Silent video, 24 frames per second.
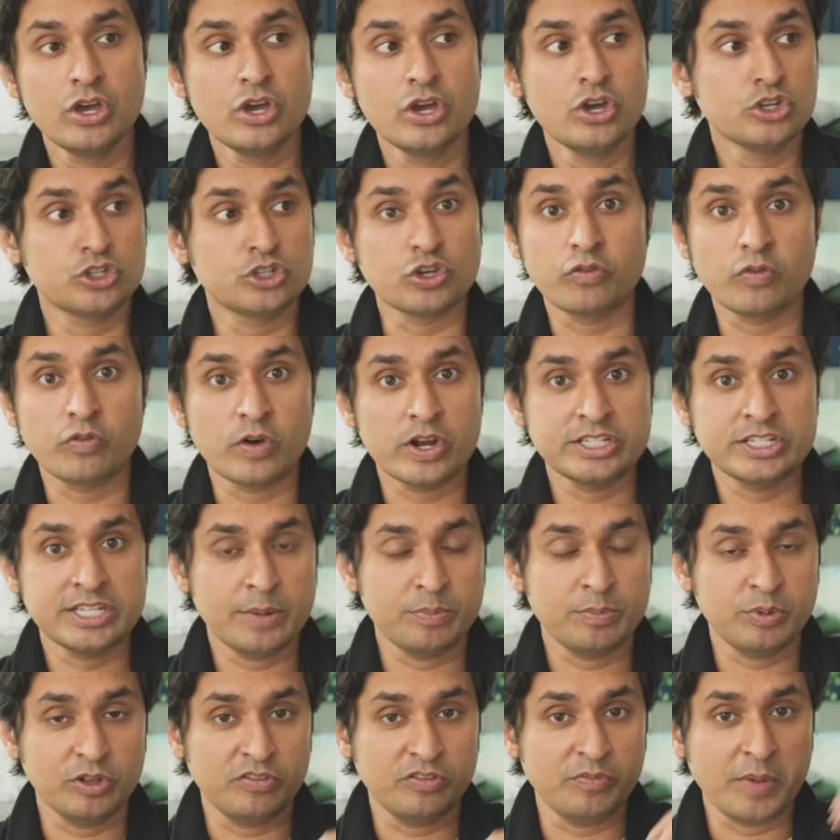So for
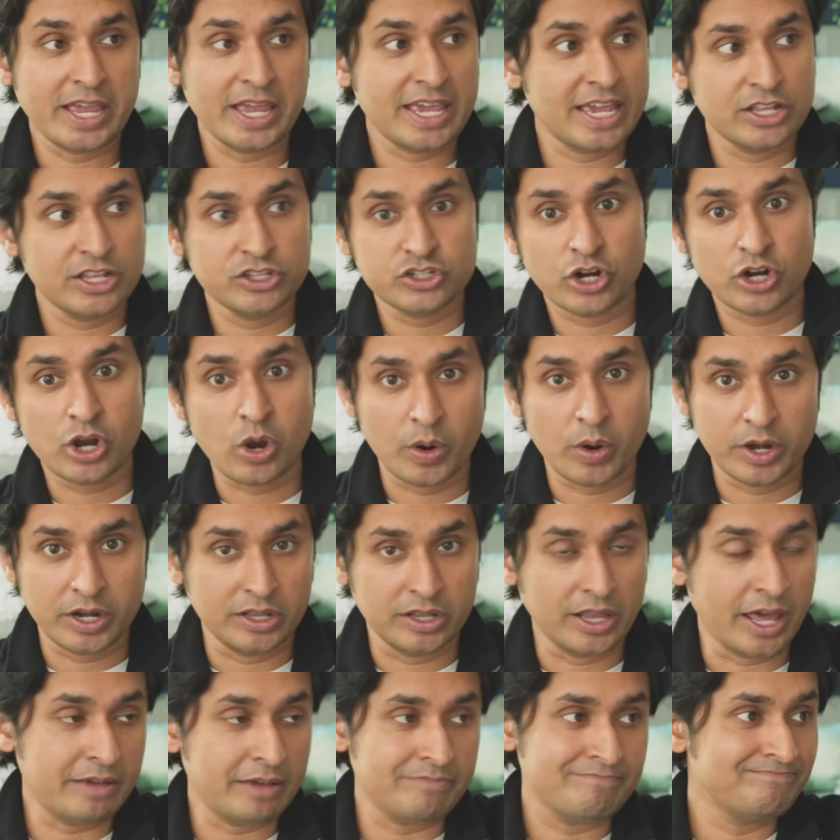example, if my kids are going to
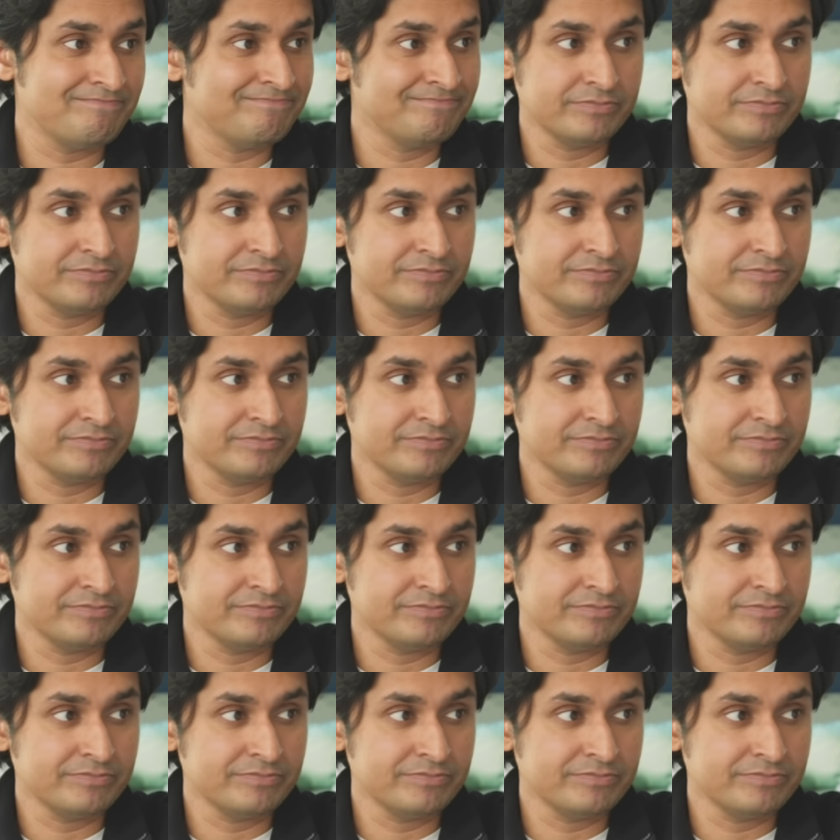like,